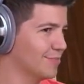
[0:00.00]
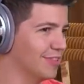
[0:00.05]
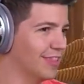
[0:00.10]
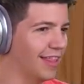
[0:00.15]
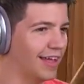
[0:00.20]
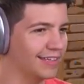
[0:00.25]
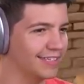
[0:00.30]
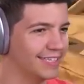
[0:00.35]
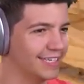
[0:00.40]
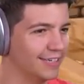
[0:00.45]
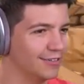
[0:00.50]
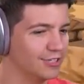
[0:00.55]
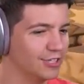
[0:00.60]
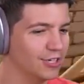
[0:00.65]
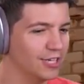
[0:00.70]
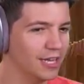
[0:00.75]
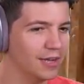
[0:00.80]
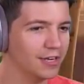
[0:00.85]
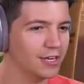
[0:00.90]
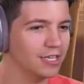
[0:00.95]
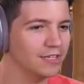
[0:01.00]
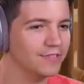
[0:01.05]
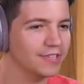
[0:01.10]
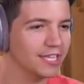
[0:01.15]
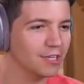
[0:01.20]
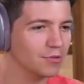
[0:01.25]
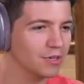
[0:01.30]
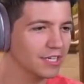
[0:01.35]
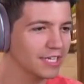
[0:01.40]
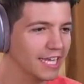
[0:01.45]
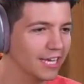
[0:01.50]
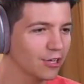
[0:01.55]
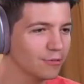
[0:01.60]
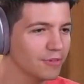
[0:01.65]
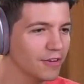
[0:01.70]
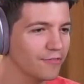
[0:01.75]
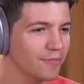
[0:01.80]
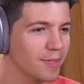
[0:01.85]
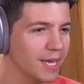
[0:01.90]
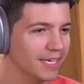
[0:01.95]
I'm lucky? Dude, I don't even think it would have killed
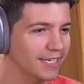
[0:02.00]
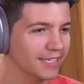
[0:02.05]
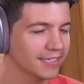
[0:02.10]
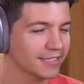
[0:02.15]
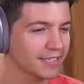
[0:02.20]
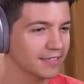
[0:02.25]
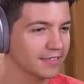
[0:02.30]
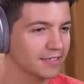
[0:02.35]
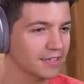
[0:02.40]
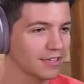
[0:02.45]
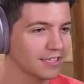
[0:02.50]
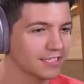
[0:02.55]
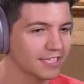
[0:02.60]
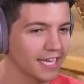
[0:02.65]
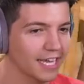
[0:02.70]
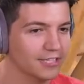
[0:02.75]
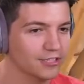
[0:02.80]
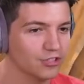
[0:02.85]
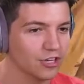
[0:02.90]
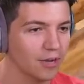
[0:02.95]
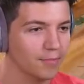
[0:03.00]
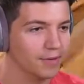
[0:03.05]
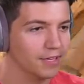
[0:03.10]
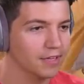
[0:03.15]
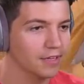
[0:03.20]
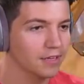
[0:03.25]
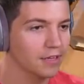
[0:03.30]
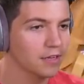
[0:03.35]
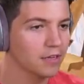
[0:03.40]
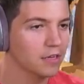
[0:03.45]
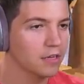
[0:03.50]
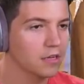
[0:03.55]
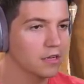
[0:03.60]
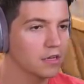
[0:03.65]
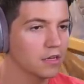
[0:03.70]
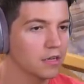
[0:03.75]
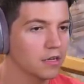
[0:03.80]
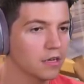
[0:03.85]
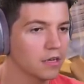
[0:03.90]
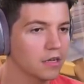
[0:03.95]
me from that distance unless he headshot me.
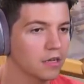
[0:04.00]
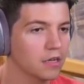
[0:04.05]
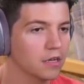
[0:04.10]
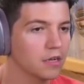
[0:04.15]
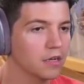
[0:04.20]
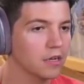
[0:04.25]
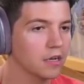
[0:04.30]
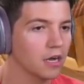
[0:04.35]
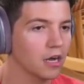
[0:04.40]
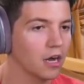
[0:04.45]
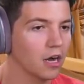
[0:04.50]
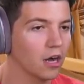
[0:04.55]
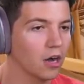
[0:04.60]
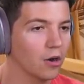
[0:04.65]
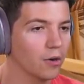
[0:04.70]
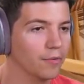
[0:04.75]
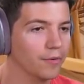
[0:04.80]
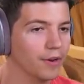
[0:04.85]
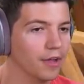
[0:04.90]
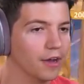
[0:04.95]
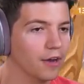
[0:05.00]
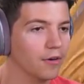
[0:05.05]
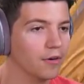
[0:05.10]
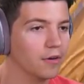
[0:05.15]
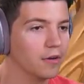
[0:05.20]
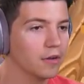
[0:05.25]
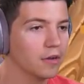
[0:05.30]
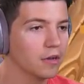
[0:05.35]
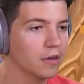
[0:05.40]
Oh, no.